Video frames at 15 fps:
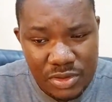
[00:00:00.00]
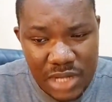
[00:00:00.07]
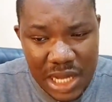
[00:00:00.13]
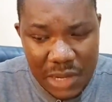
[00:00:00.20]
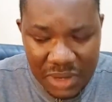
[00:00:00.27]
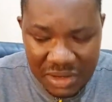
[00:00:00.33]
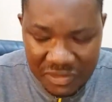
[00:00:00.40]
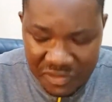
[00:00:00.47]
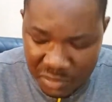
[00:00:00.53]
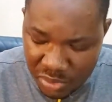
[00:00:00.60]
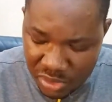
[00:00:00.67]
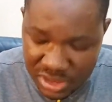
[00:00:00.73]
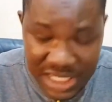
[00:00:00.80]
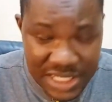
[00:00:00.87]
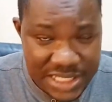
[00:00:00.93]
Our
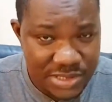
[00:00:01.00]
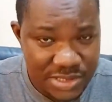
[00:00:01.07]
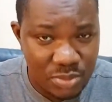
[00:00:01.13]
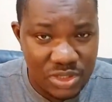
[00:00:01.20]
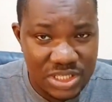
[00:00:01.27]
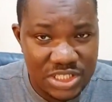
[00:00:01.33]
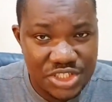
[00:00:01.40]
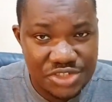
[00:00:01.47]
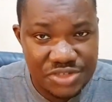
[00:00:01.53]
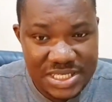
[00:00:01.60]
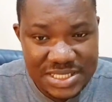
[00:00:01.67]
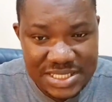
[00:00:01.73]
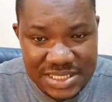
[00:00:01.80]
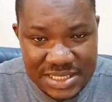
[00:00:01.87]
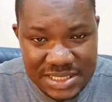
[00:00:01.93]
football now is no more
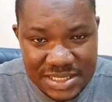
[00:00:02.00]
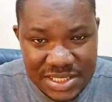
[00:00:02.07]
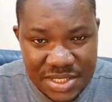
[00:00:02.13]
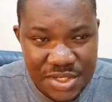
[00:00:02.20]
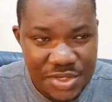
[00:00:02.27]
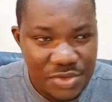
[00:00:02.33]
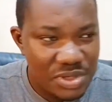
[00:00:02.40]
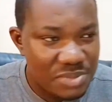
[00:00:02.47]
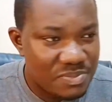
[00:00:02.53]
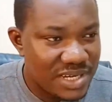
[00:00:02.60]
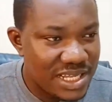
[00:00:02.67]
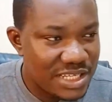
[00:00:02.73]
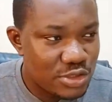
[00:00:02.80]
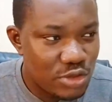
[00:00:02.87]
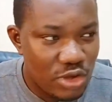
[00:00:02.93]
interesting. We
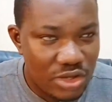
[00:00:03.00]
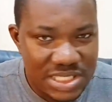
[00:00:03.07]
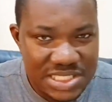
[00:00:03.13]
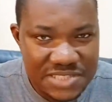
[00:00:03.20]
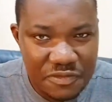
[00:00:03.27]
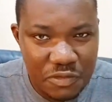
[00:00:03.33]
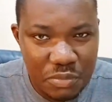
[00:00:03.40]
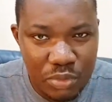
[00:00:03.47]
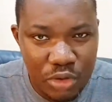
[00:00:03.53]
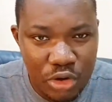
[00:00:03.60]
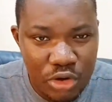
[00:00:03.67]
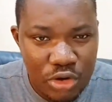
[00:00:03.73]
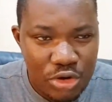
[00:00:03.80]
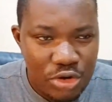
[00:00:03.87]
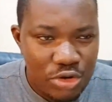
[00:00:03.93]
play sluggish football.